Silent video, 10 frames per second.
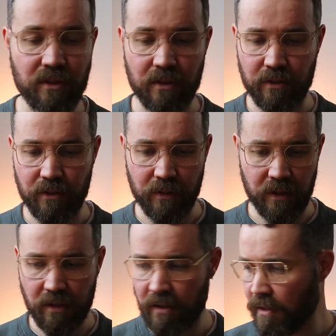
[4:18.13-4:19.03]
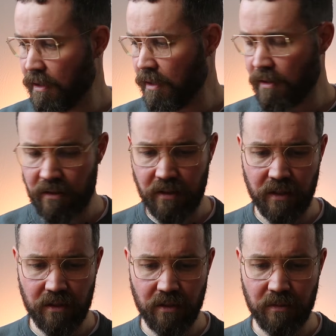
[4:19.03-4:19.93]
gone through it.
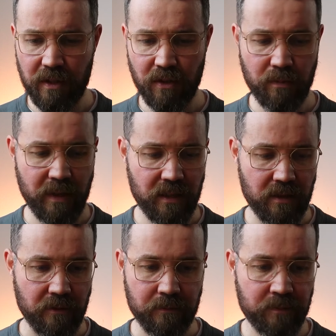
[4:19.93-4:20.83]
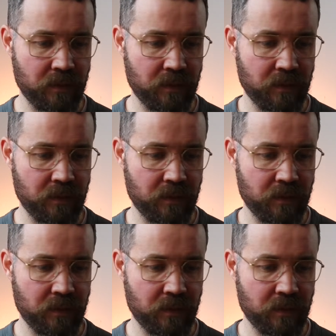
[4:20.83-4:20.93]
Today's going to be no better.